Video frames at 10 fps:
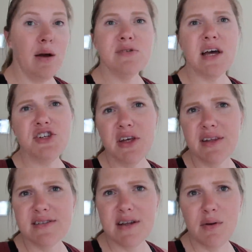It was actually
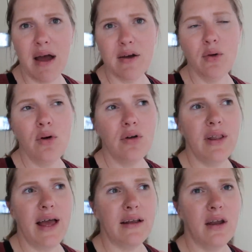listed. I googled
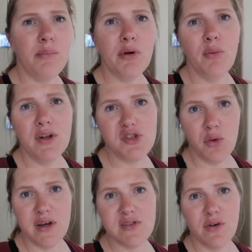like number one
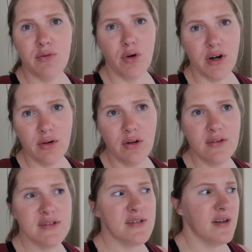toys for
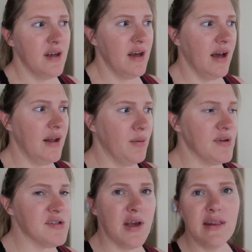four-year-olds, and it
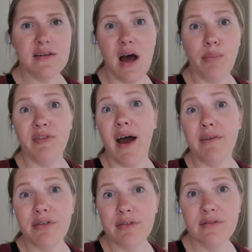was in the top five.